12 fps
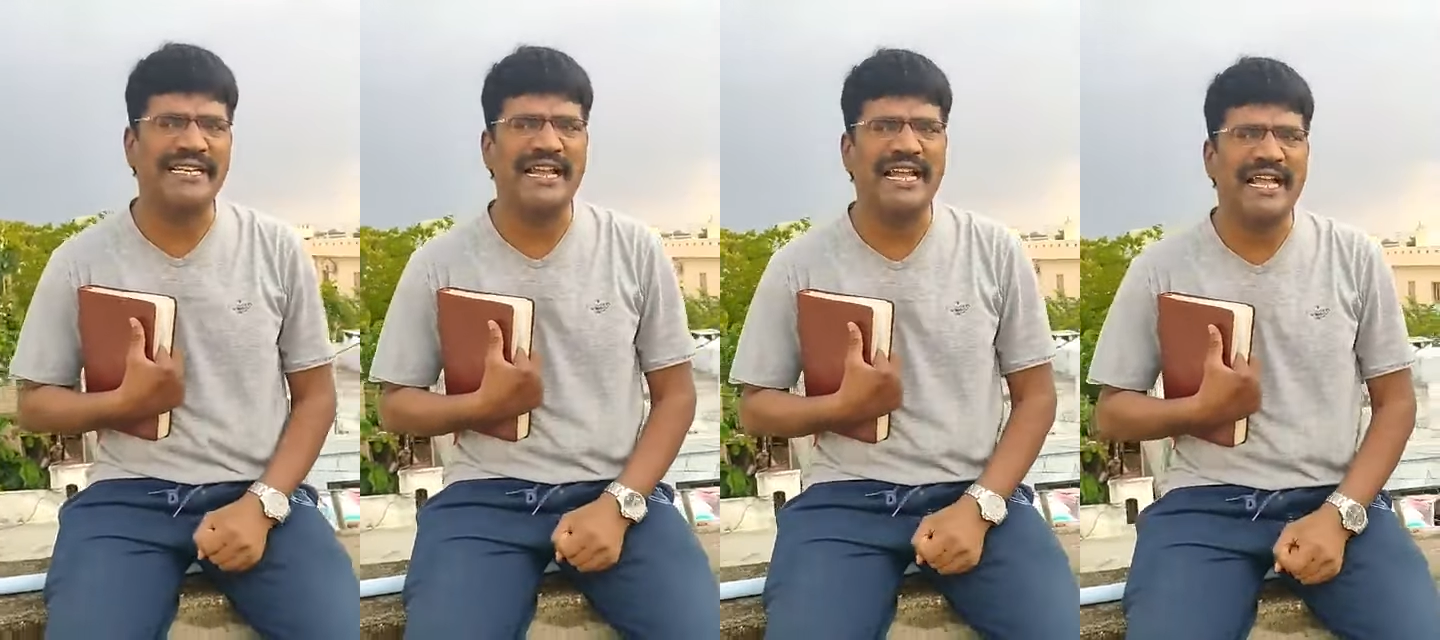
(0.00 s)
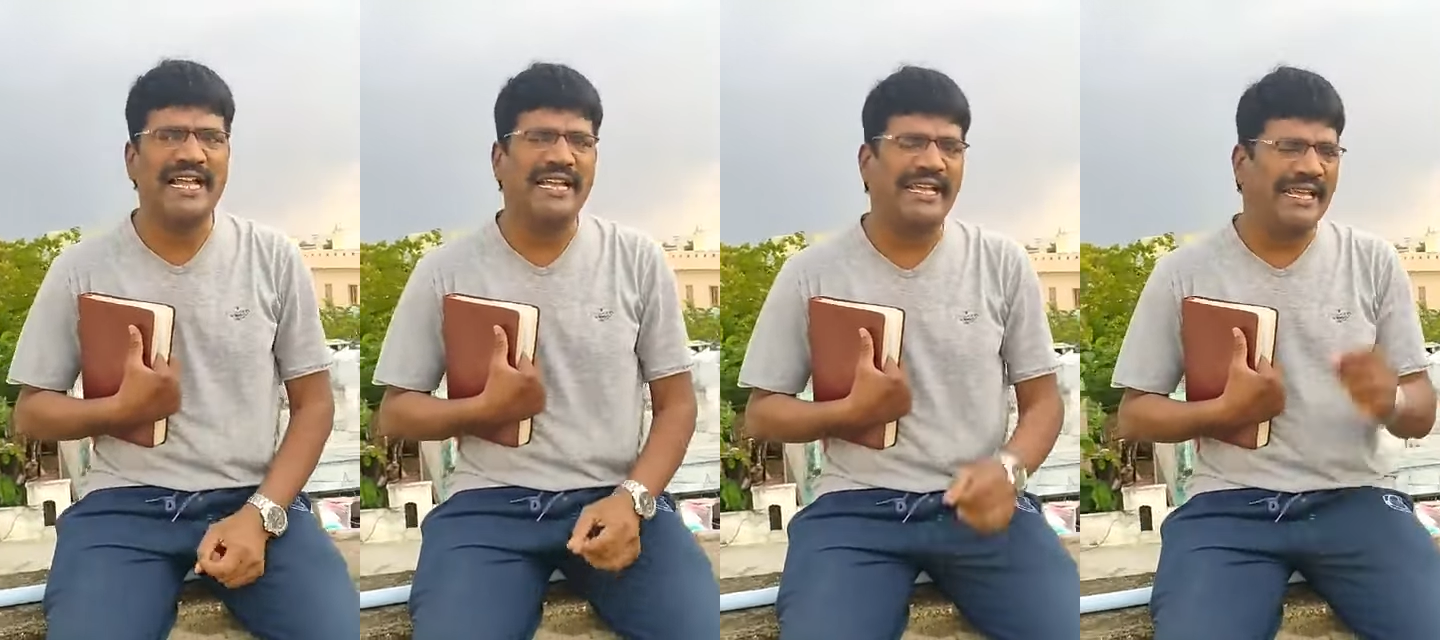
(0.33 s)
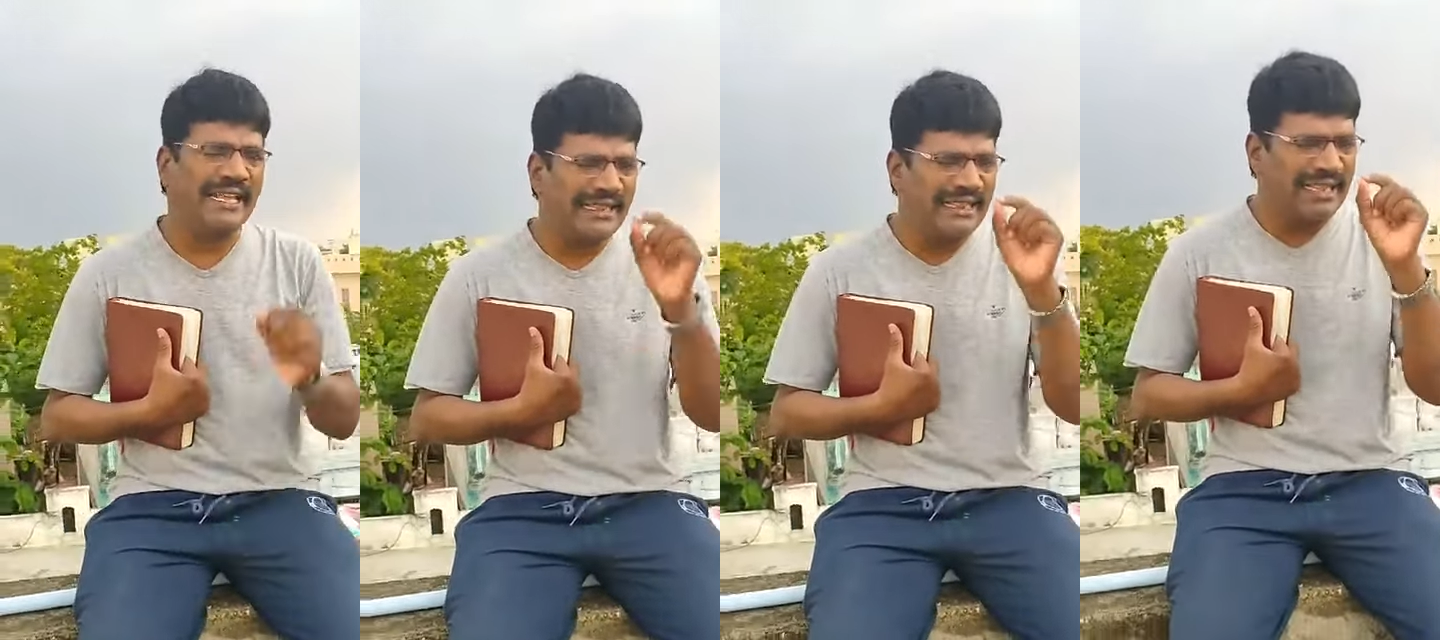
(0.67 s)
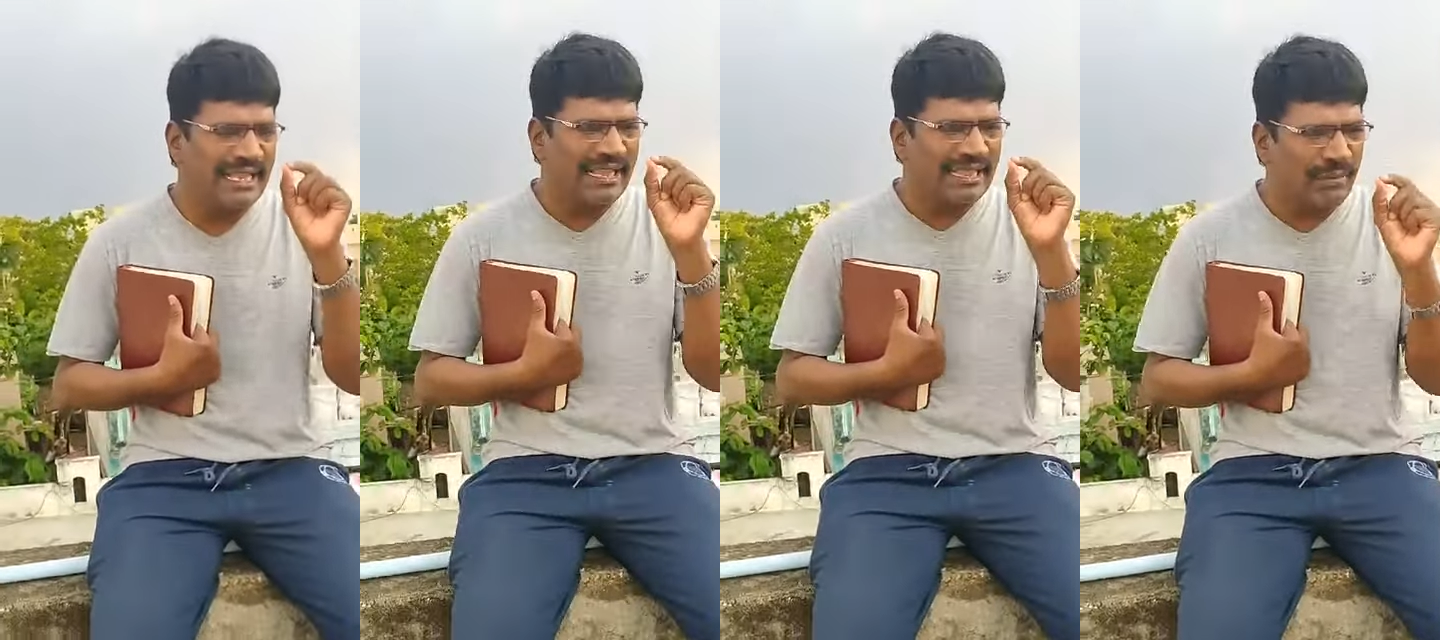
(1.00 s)
in the
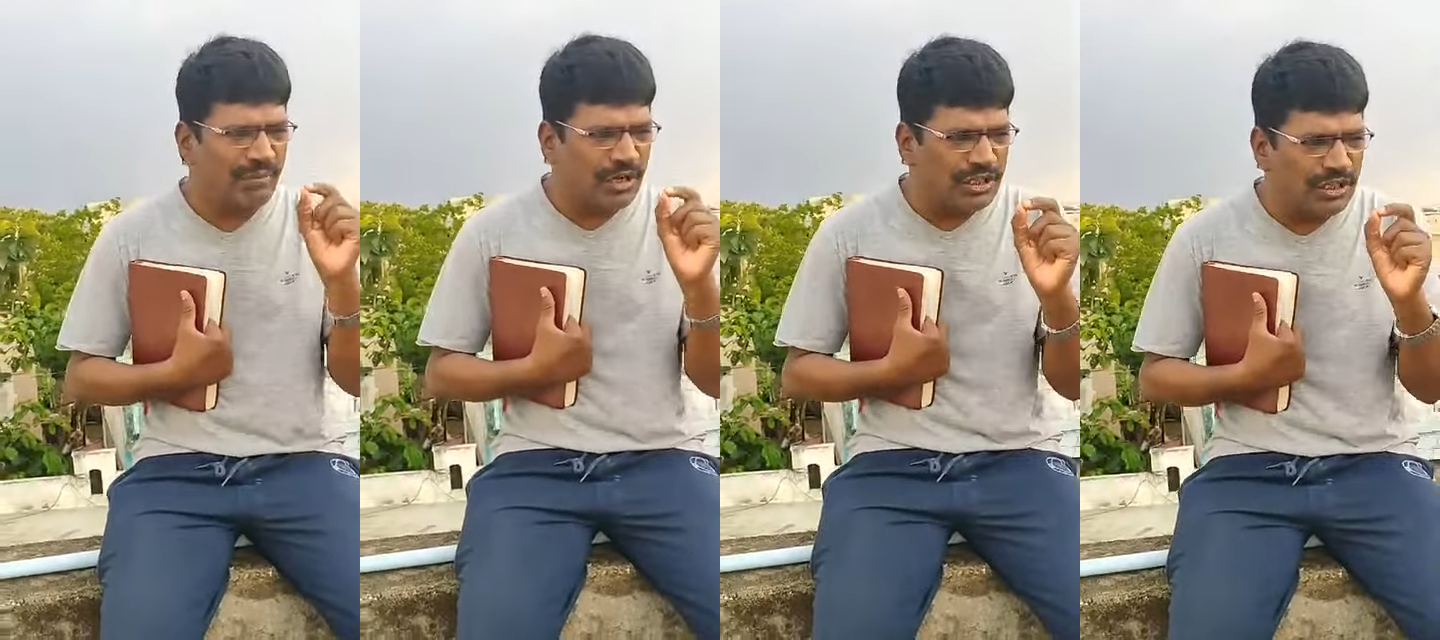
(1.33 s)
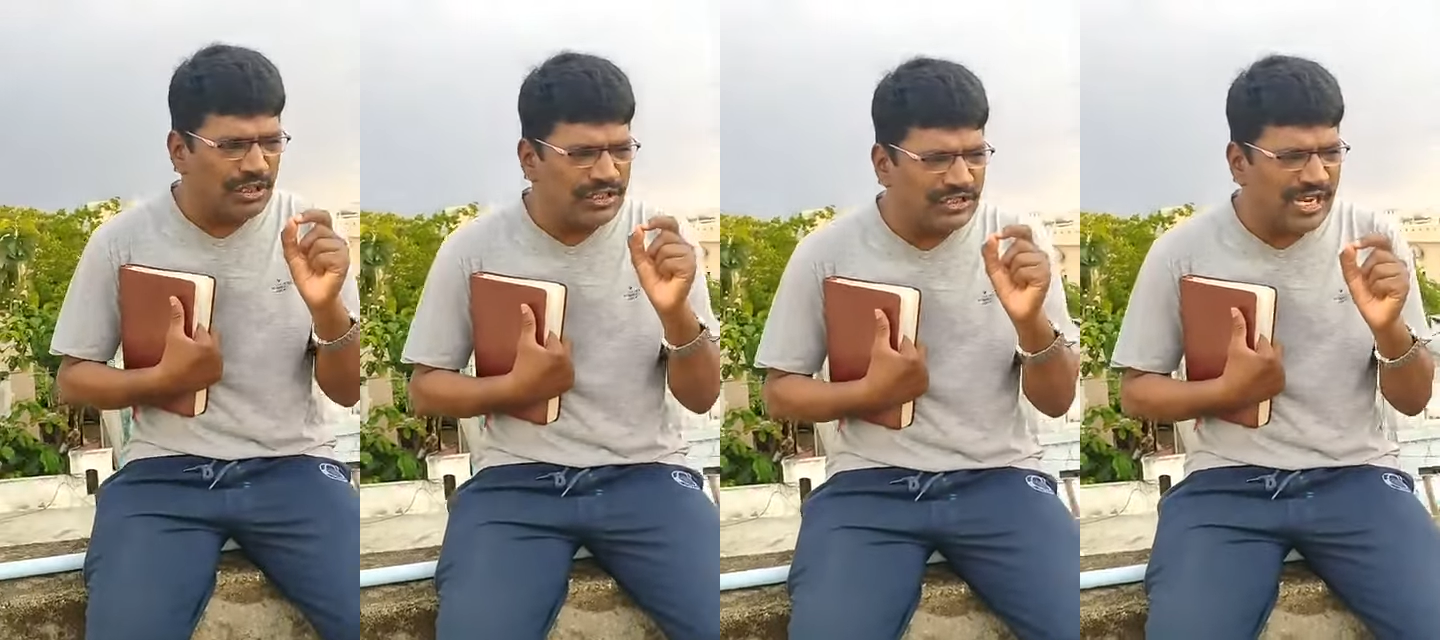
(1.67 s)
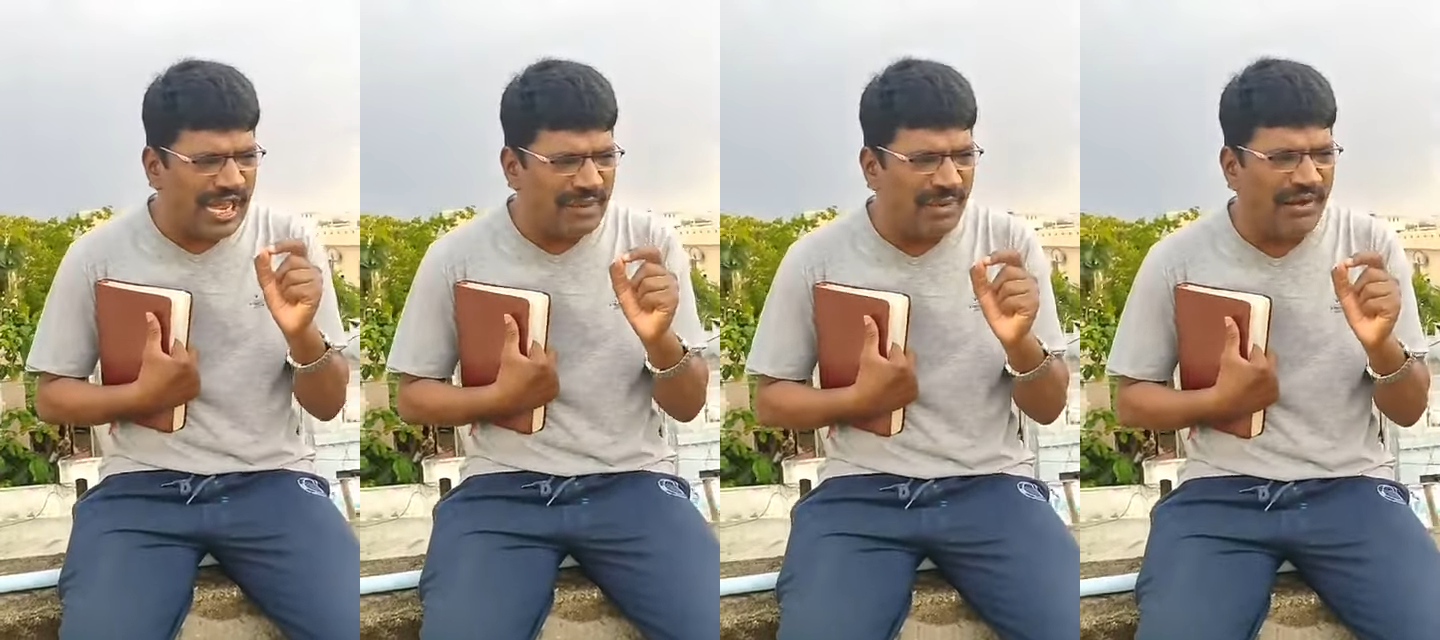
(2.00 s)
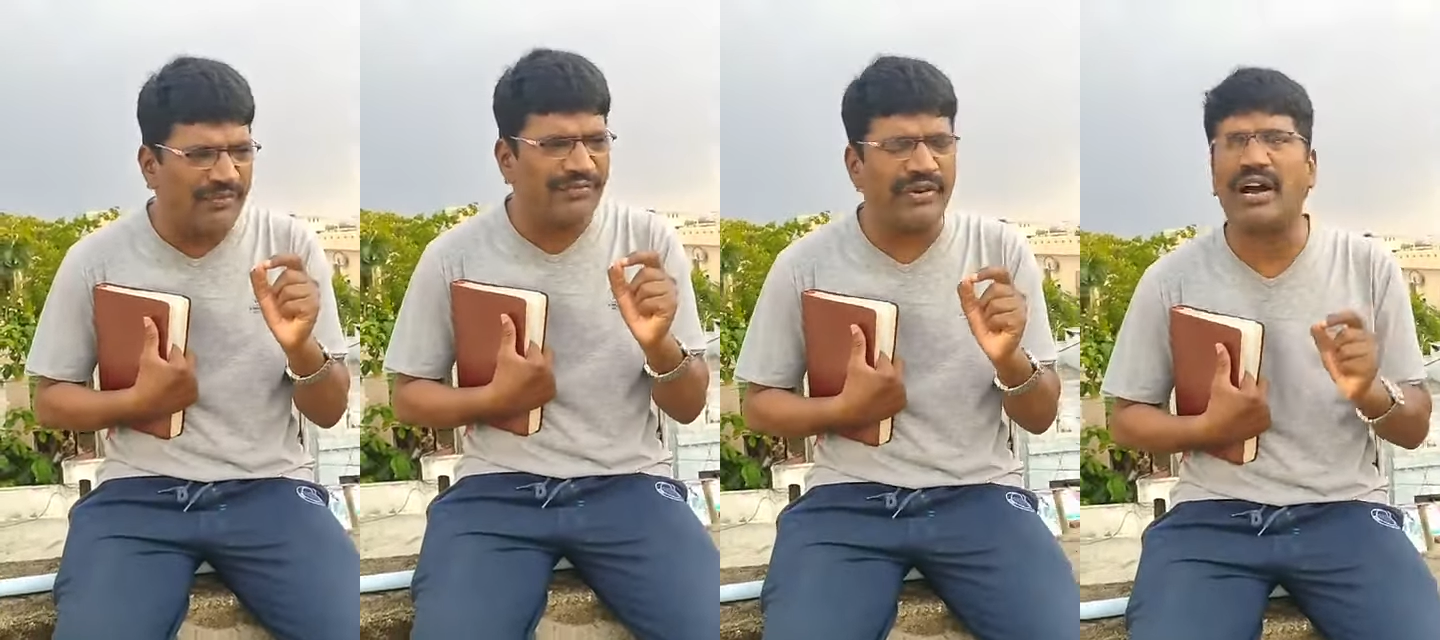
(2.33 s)
particular time of uh,
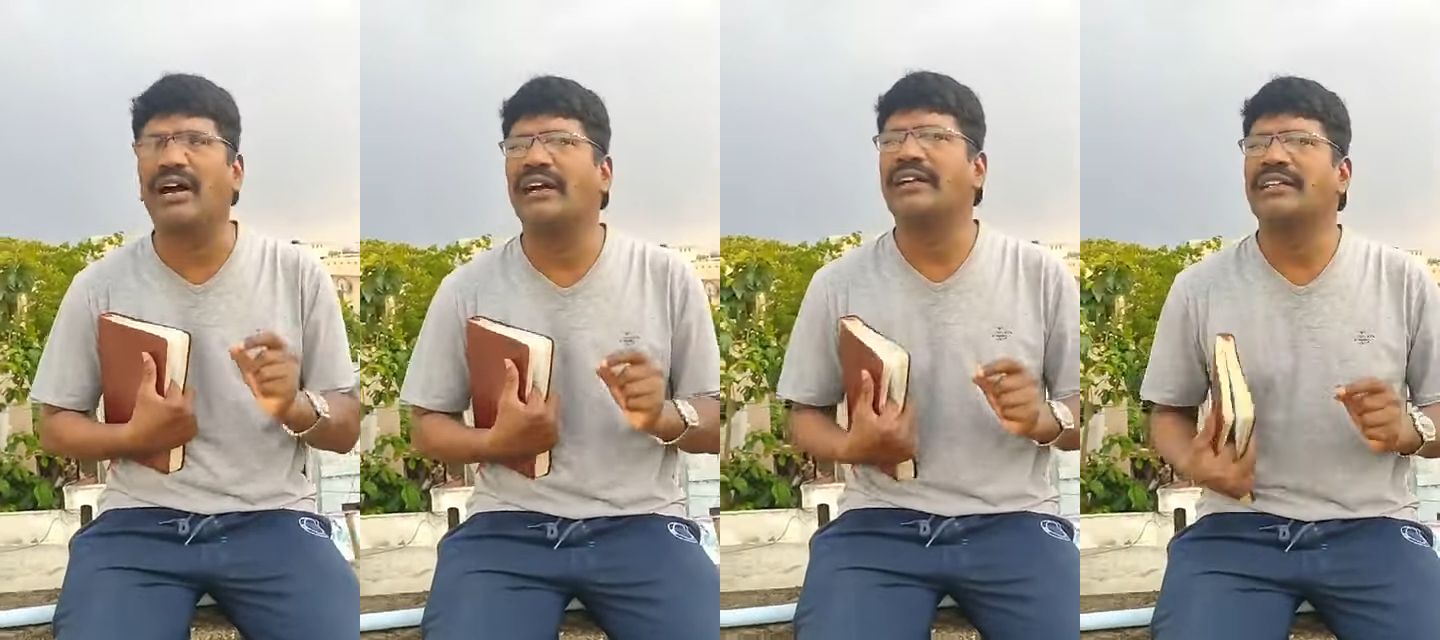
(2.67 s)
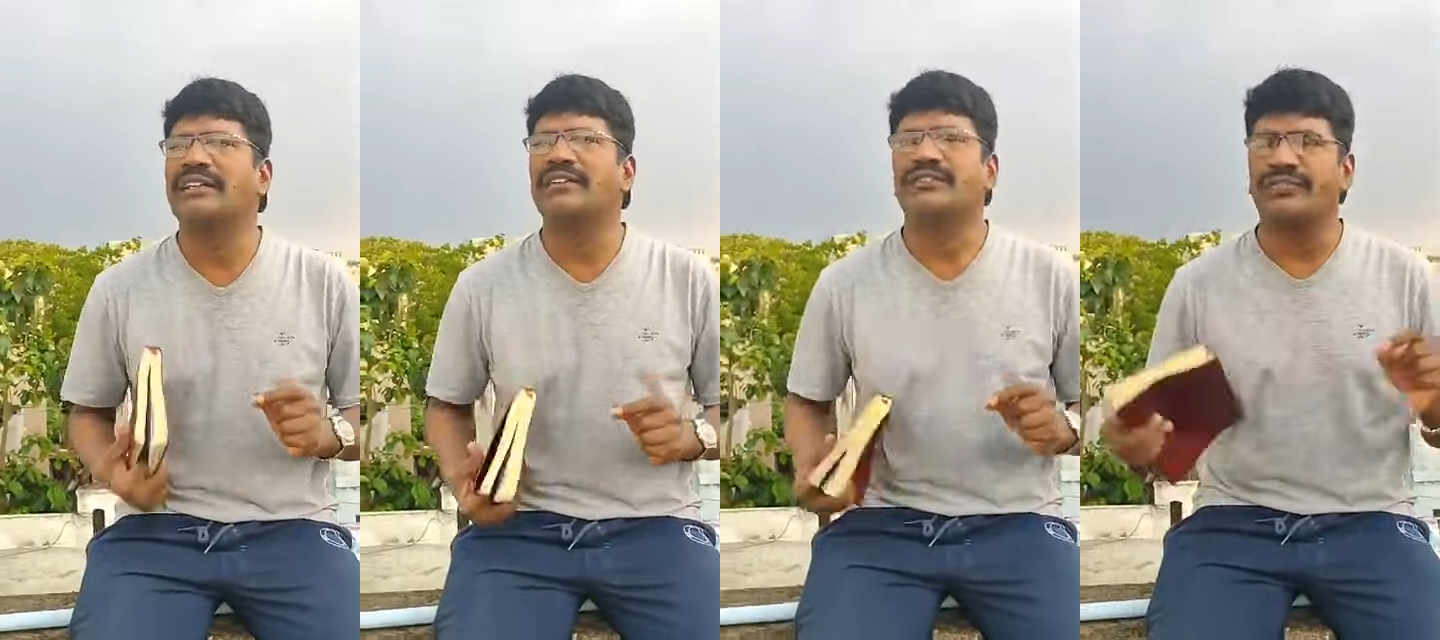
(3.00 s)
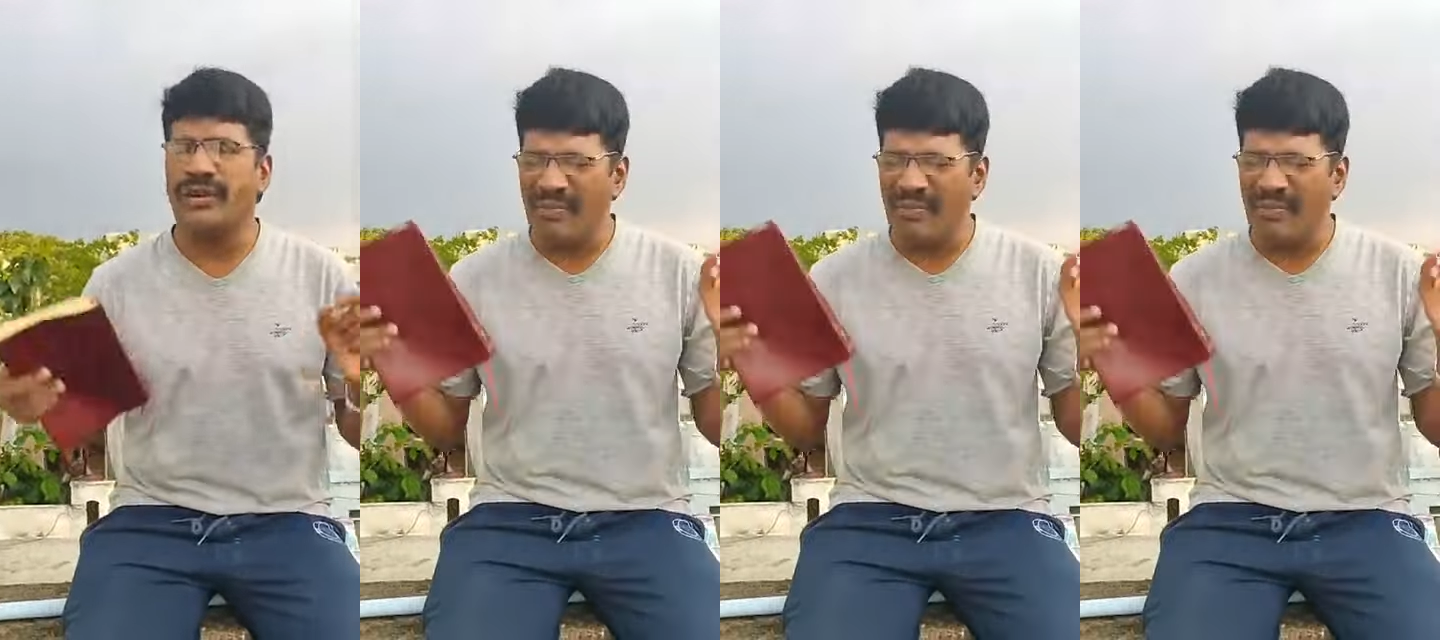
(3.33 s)
famine.